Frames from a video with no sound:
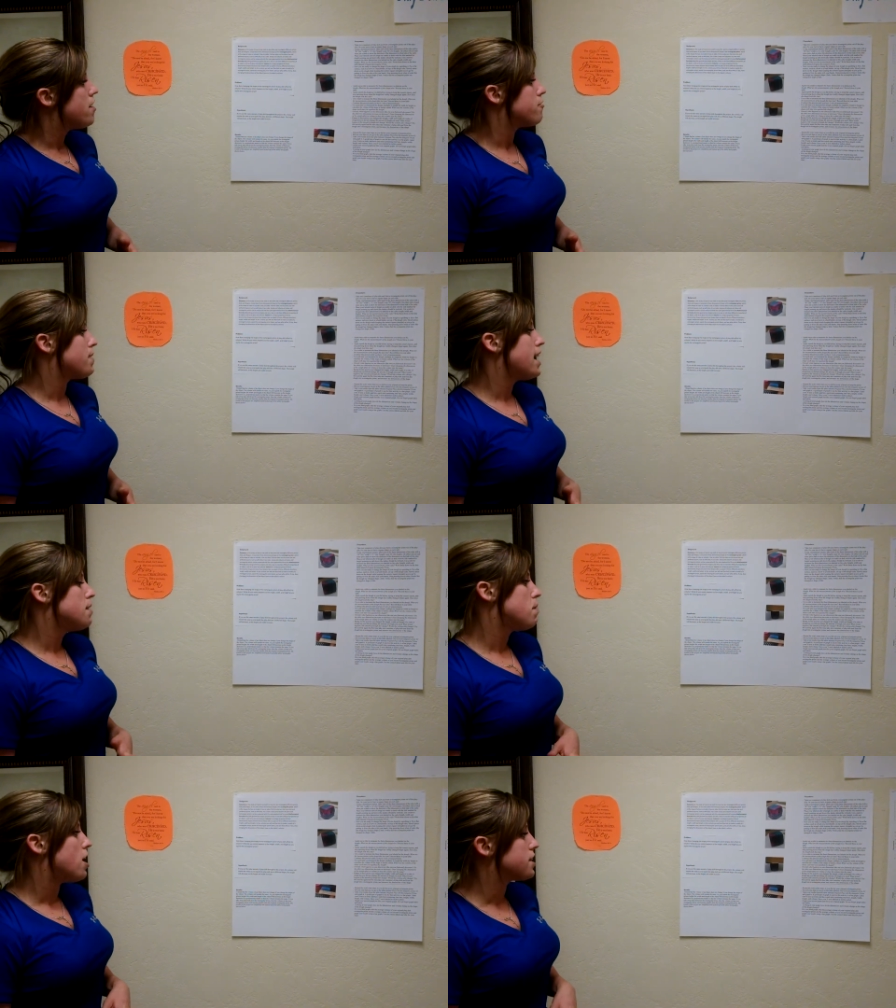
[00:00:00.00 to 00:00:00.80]
For
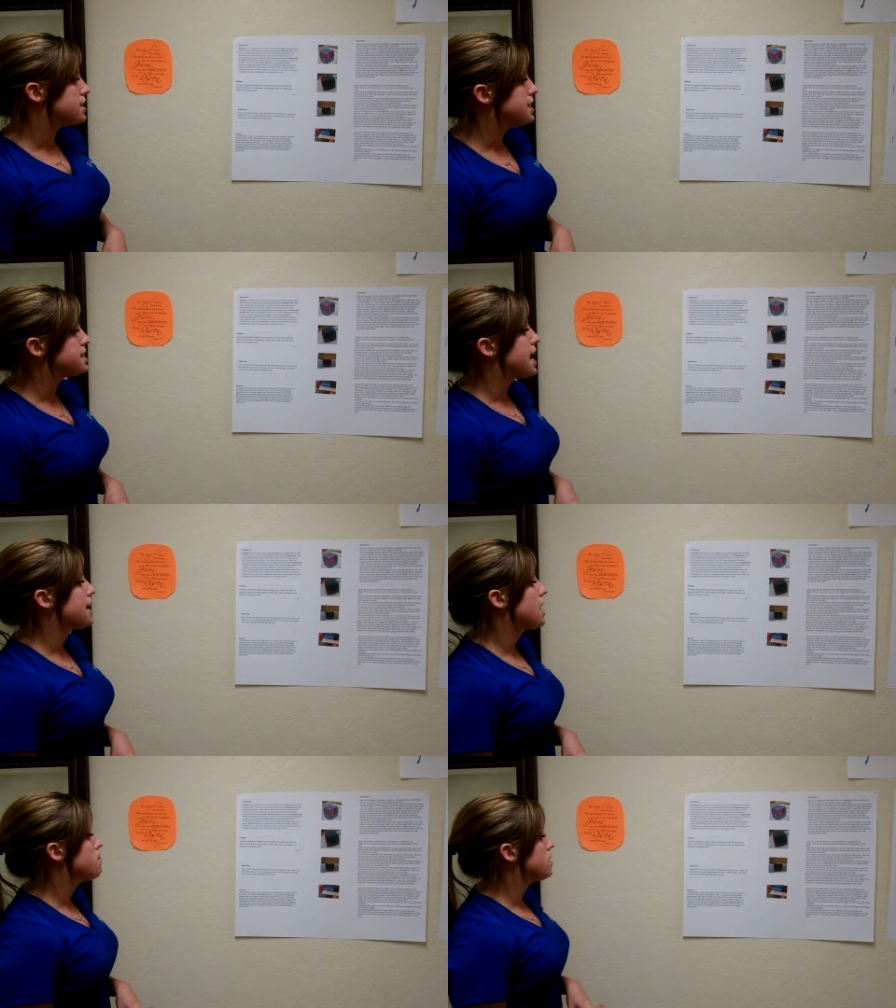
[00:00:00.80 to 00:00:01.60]
my hypothesis, I
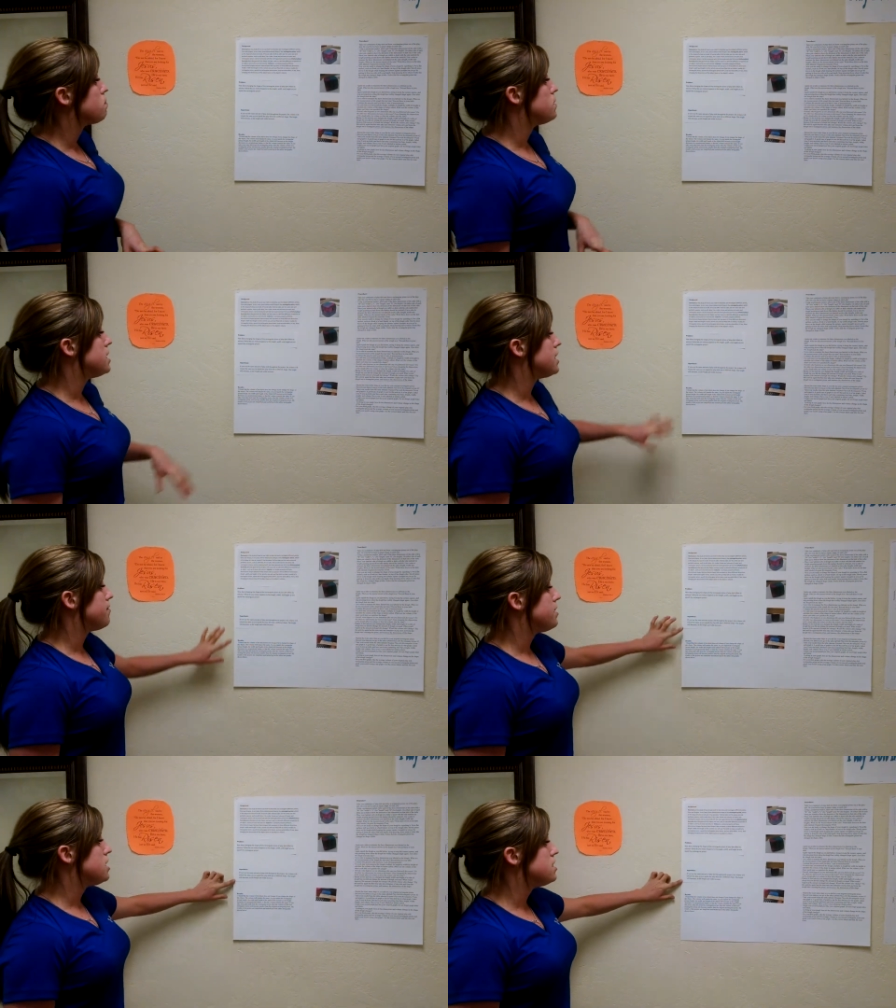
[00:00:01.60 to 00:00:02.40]
came up with if you